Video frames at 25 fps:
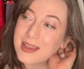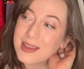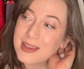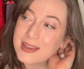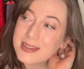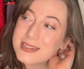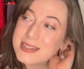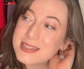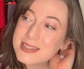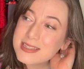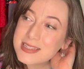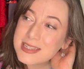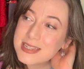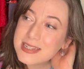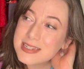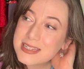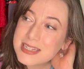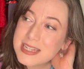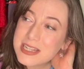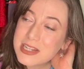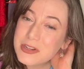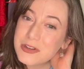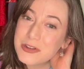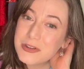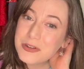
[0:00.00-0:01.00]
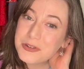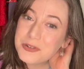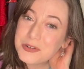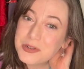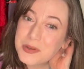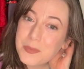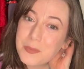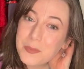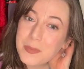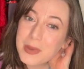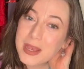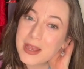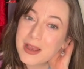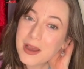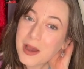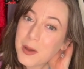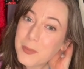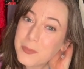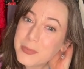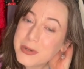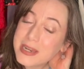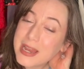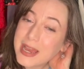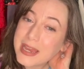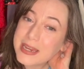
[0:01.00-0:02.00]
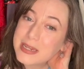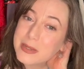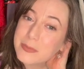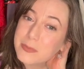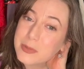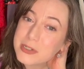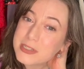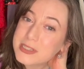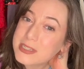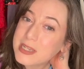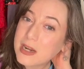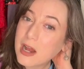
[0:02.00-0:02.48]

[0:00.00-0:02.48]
a discontinued makeup 90%